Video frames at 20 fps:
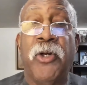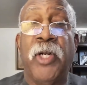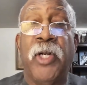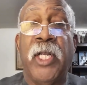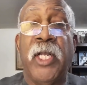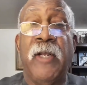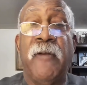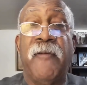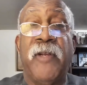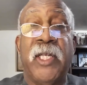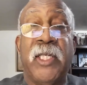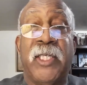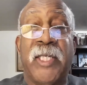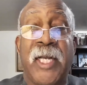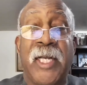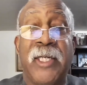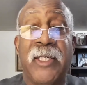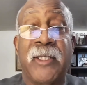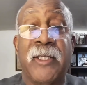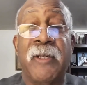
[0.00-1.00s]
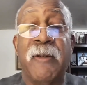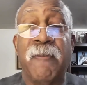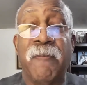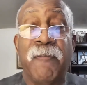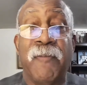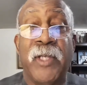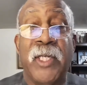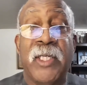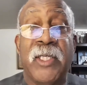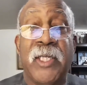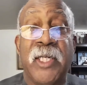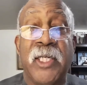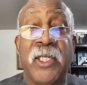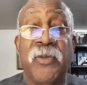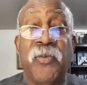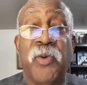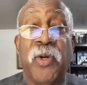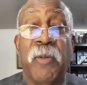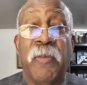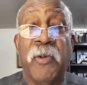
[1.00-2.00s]
Good evening, Saints. This
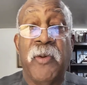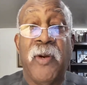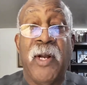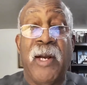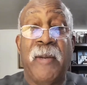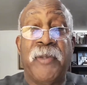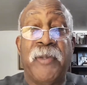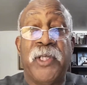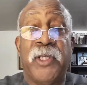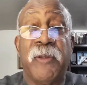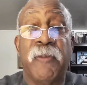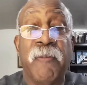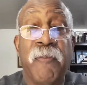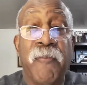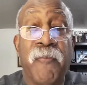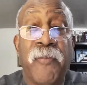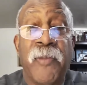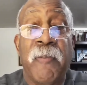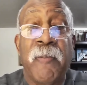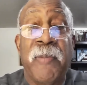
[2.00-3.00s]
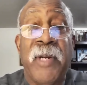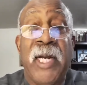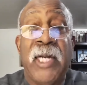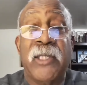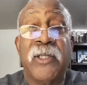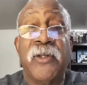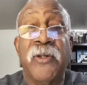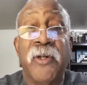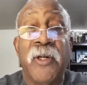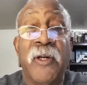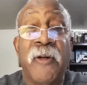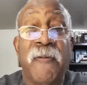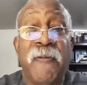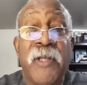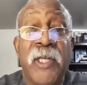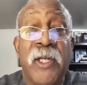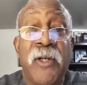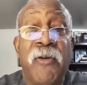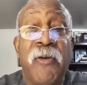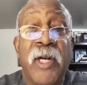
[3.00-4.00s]
is Wilbur Robinson, pastor
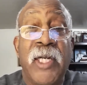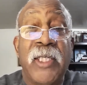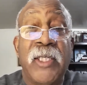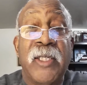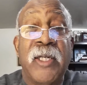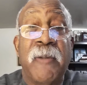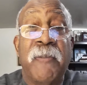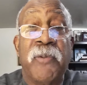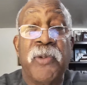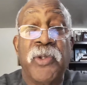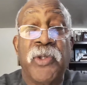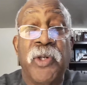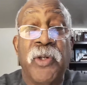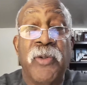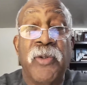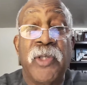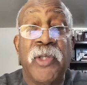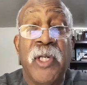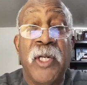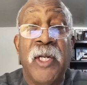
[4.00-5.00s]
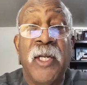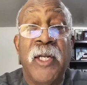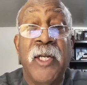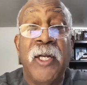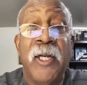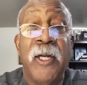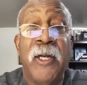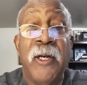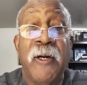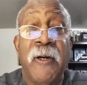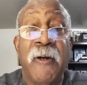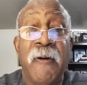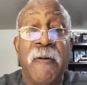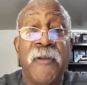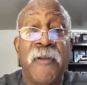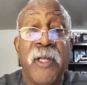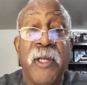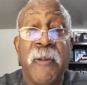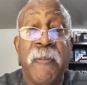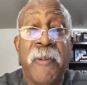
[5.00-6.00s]
of the Grace Temple Church
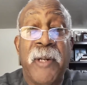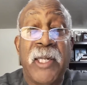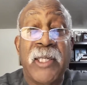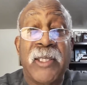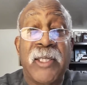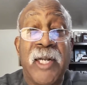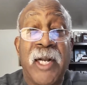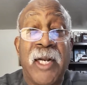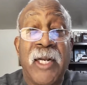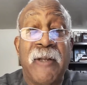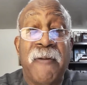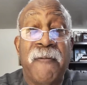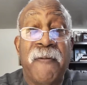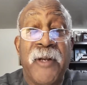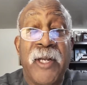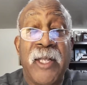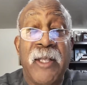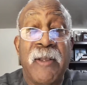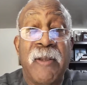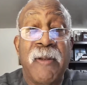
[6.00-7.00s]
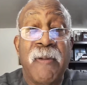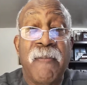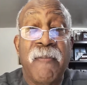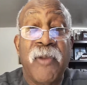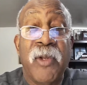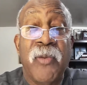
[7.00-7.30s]
of the Apostolic Faith.